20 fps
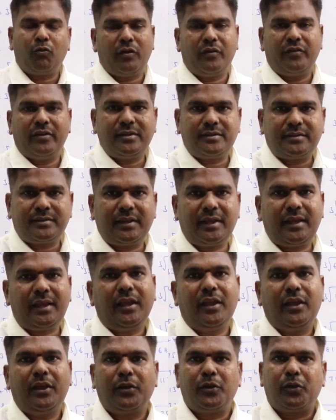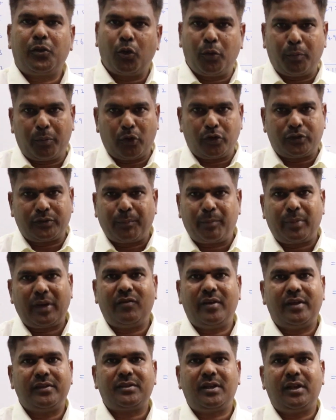we will see cube roots.
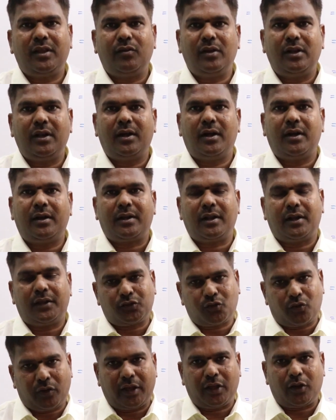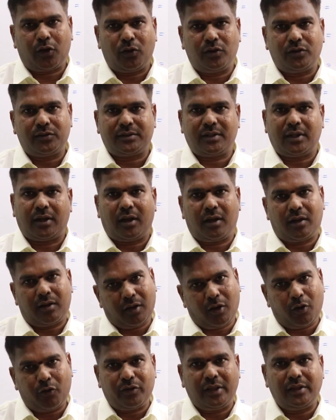Previously we learnt square roots,
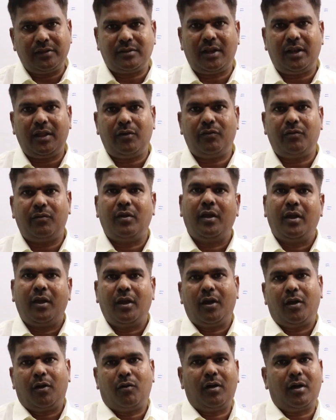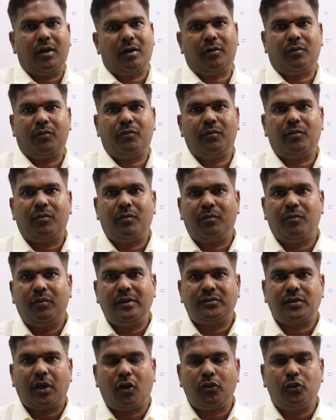how easily
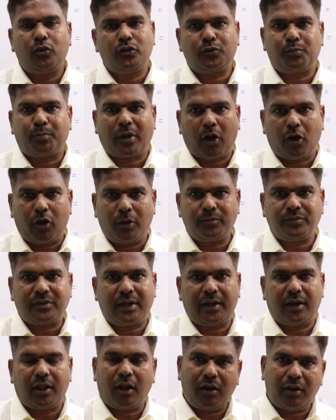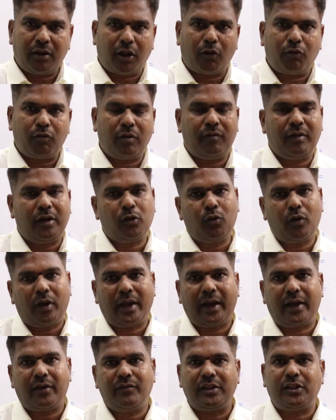we solve those problems and all. Now we will go
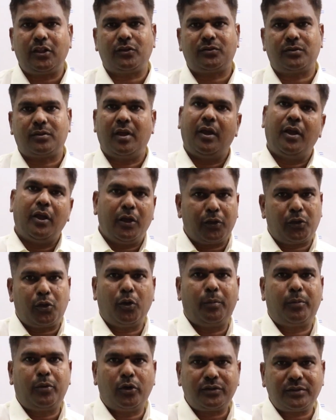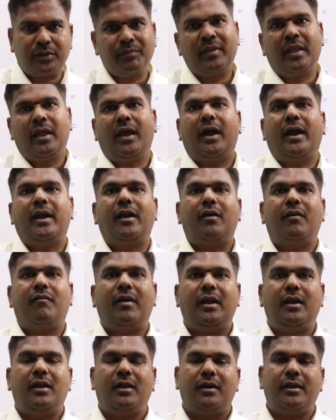ahead with the cube roots, and
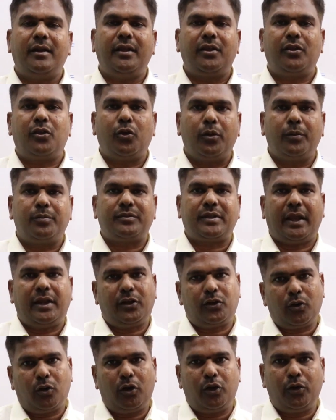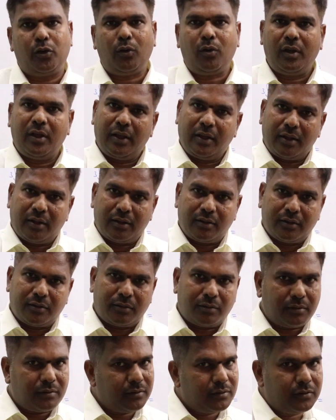while learning cubes I told you
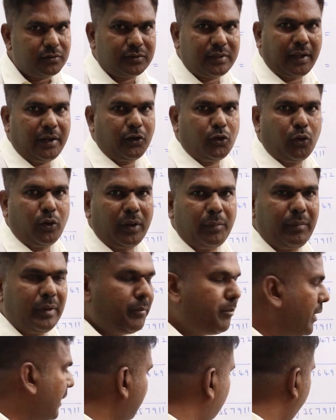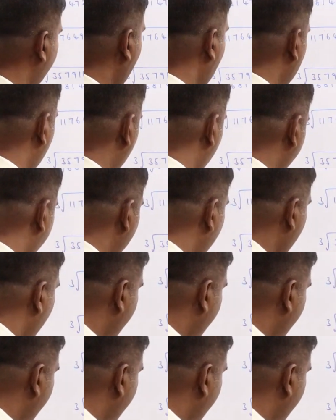say to remember the values.